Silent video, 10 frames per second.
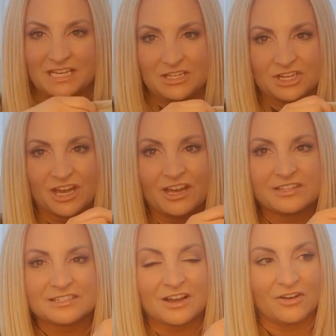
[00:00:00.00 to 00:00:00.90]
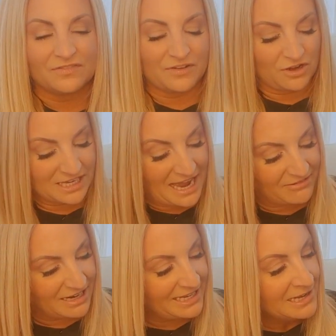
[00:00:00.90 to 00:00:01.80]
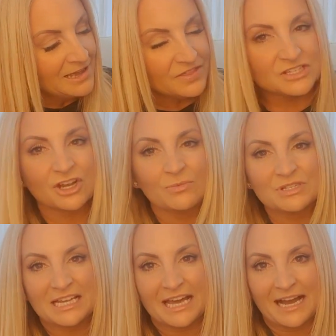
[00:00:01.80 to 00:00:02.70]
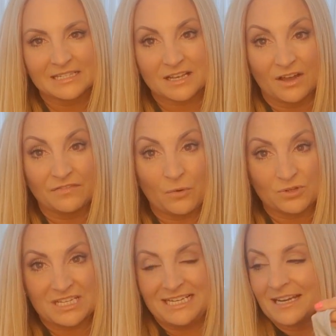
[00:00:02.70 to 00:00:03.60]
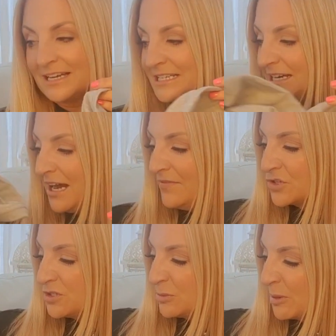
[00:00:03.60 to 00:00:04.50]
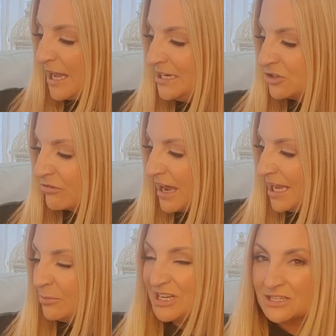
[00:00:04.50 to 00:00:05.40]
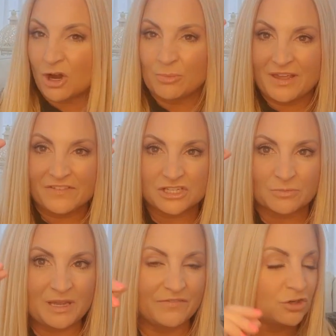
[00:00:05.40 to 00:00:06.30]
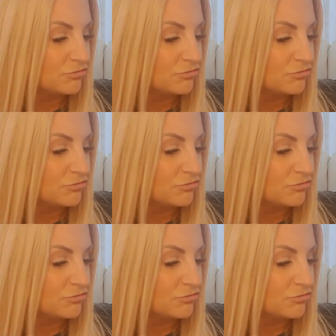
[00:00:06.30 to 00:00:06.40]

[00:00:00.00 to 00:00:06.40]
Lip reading: t-shirts on Gary. This comes in at $14.99. So it's a plain grey, but it's a bit of a